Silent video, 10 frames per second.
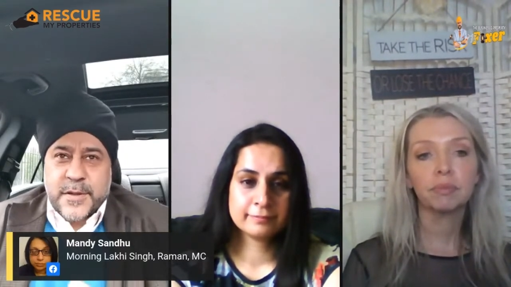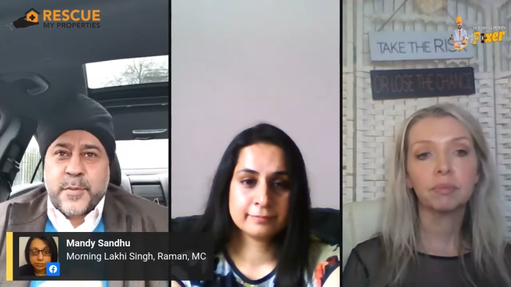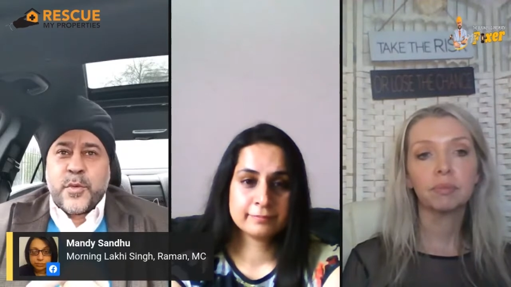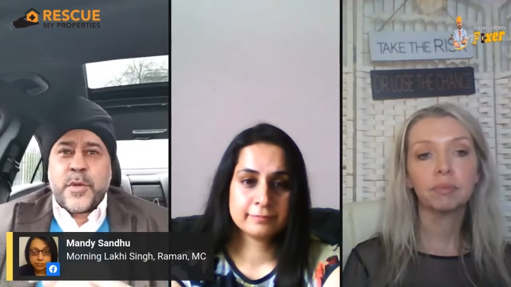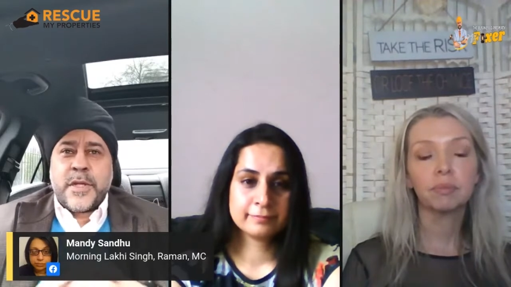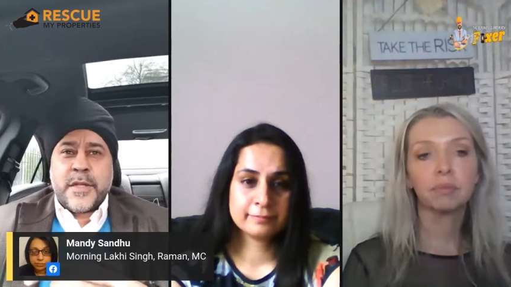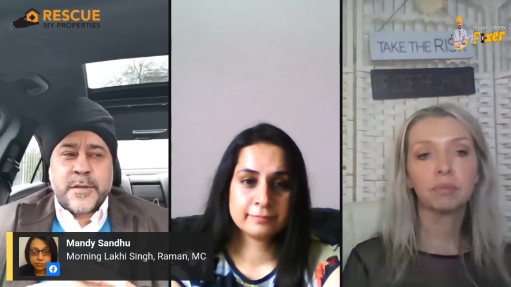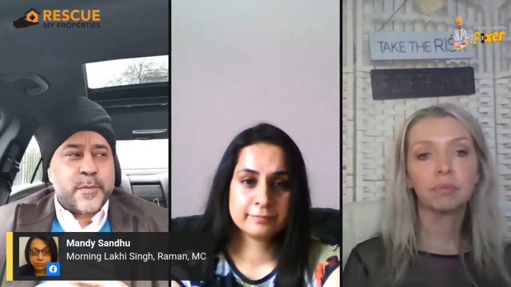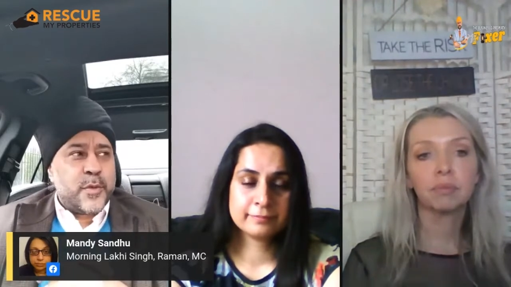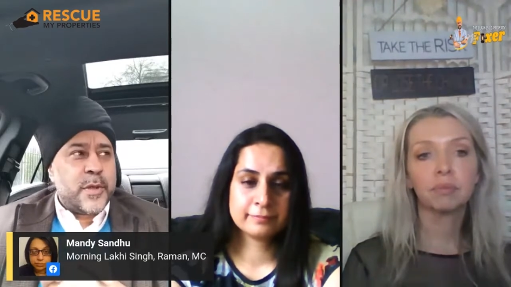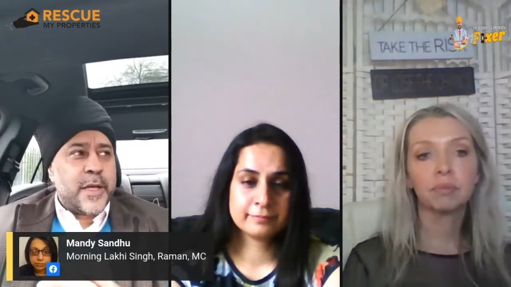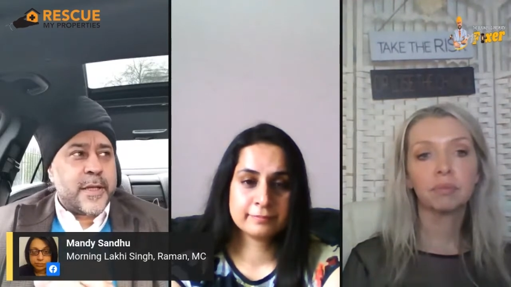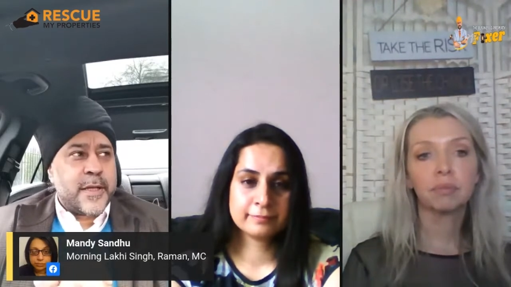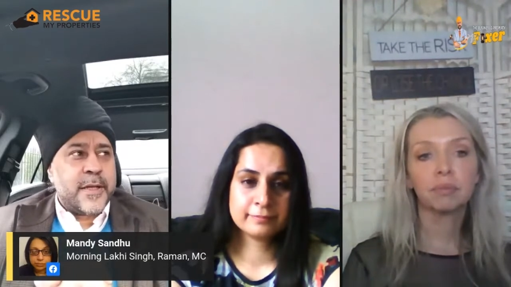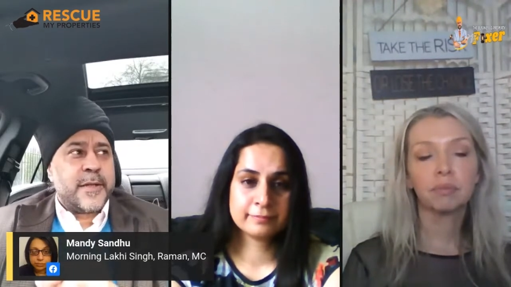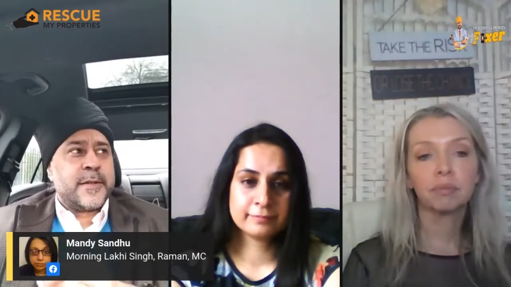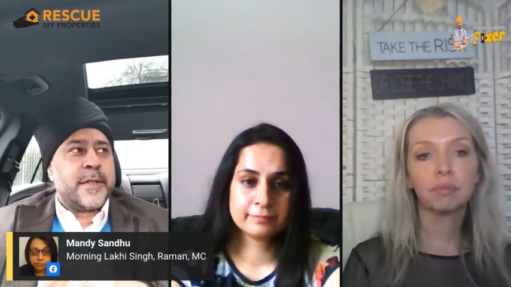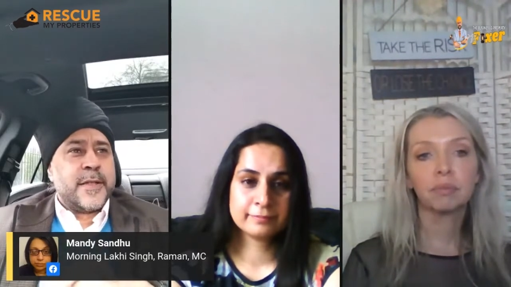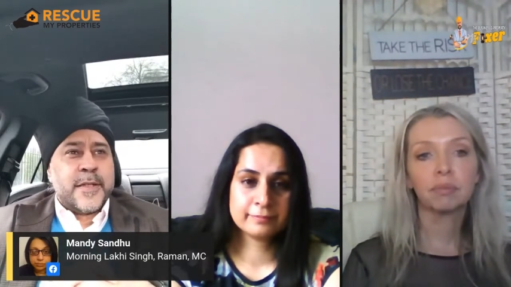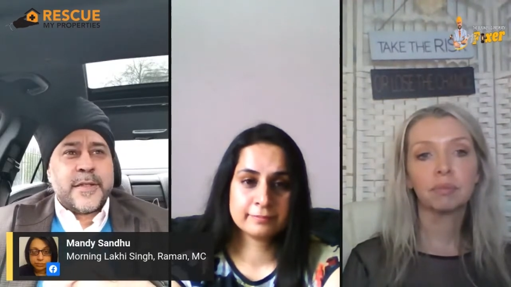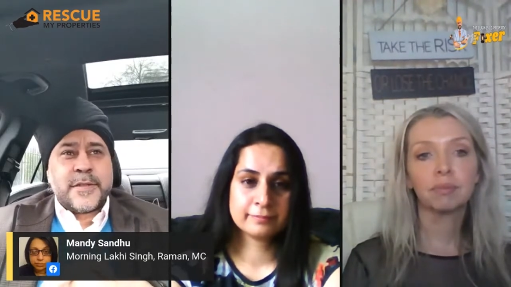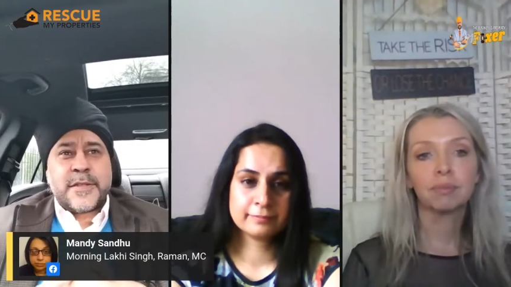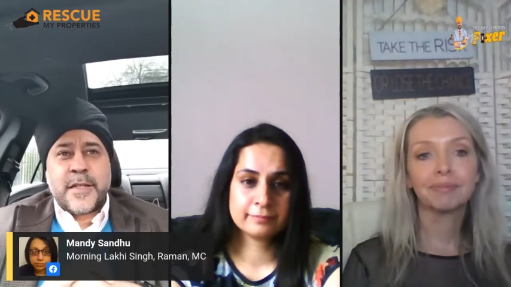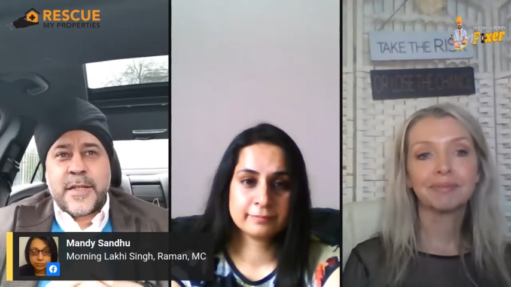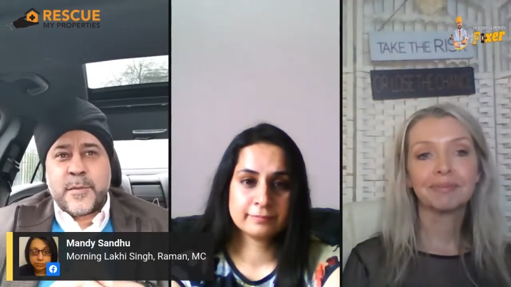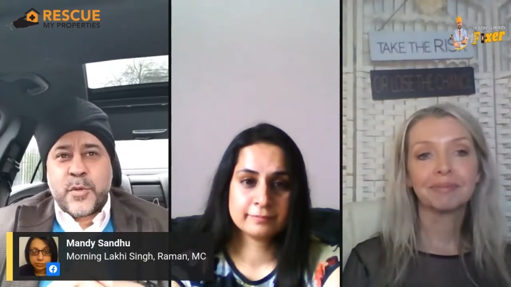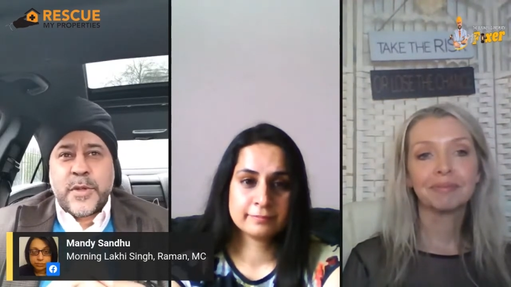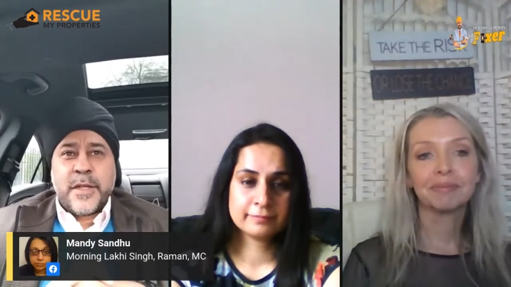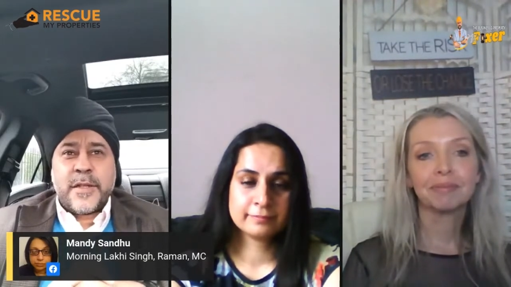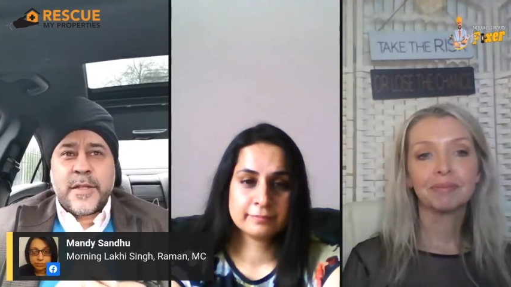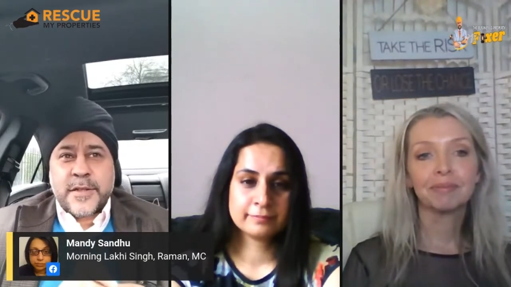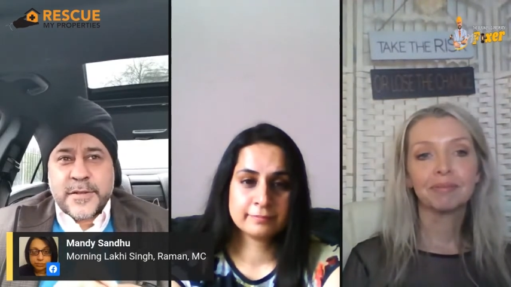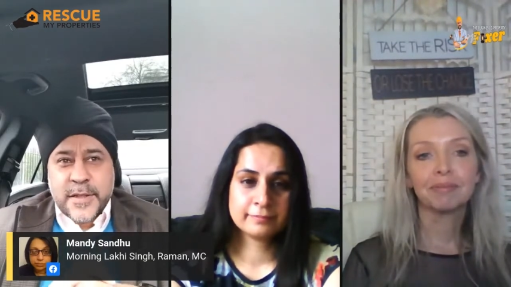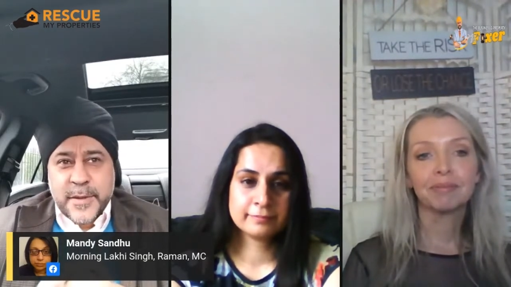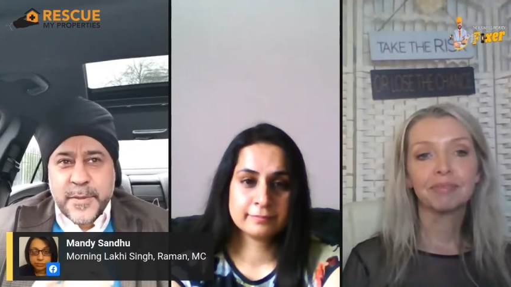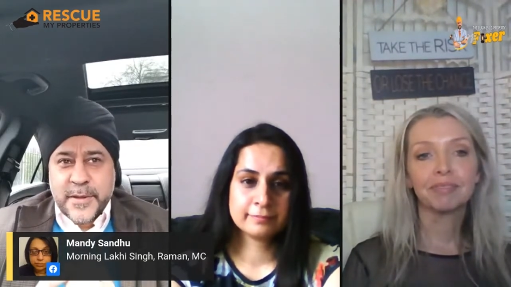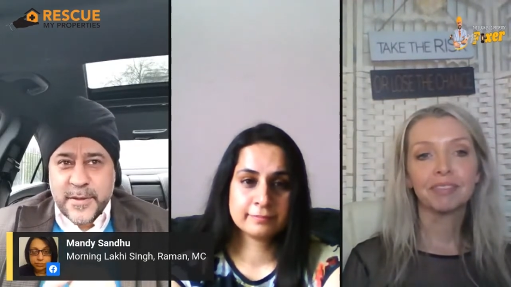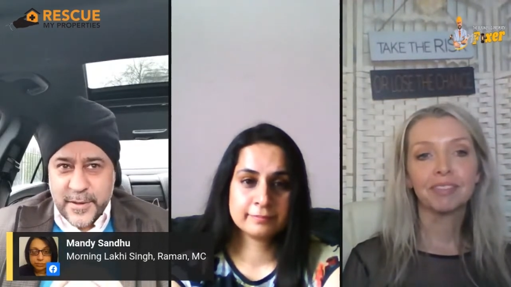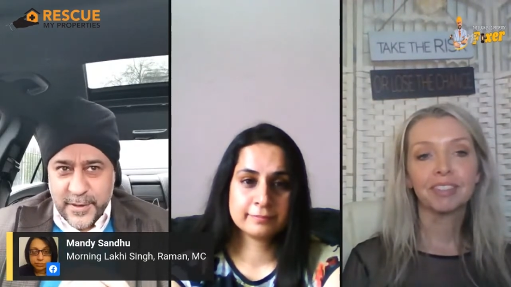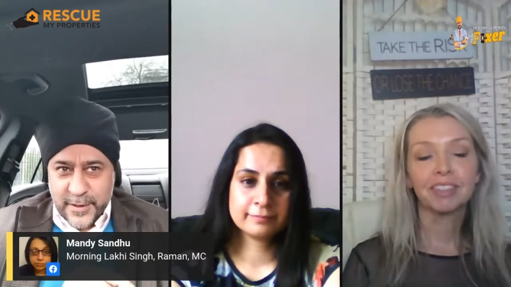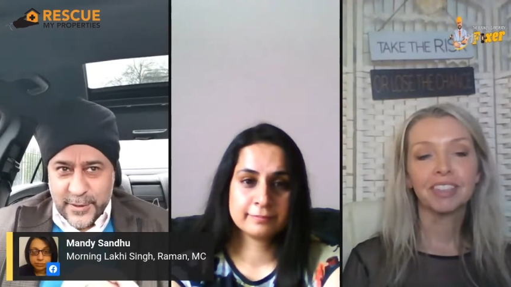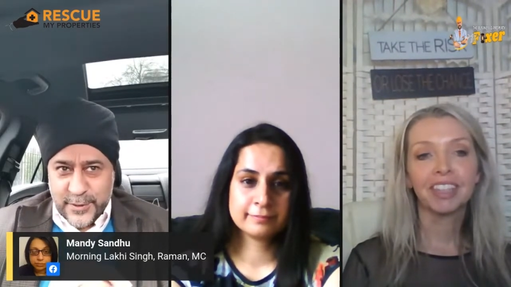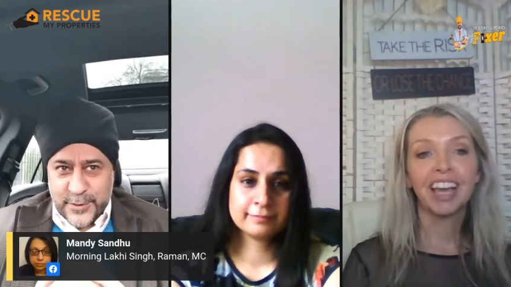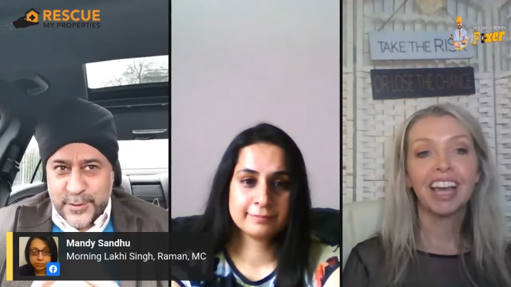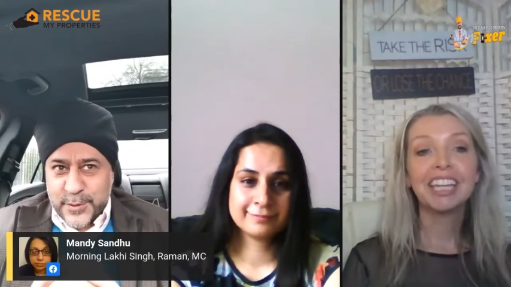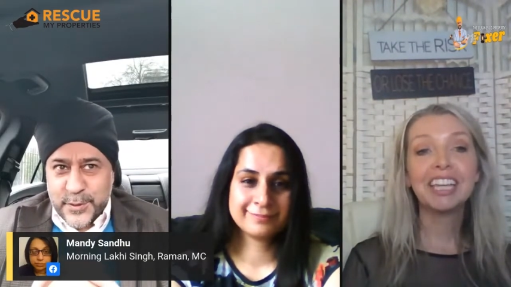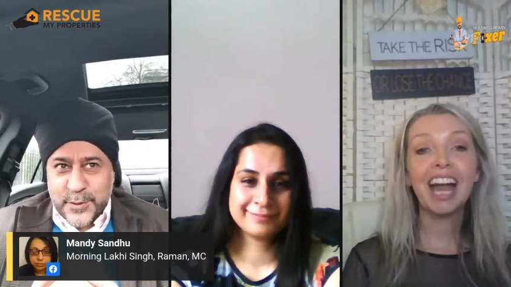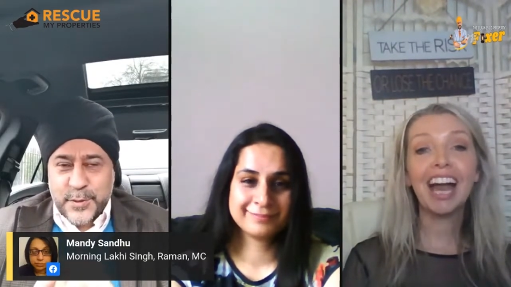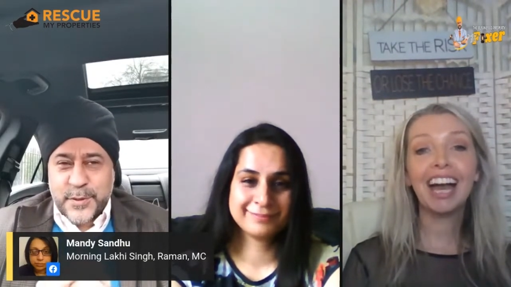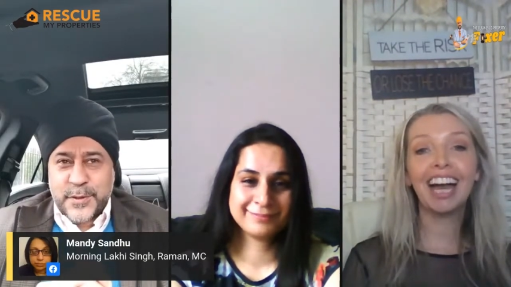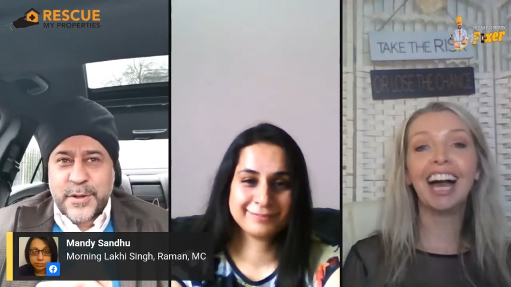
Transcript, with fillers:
Speaker 1: this morning is more like a Sunday morning uh, sermon. Yeah,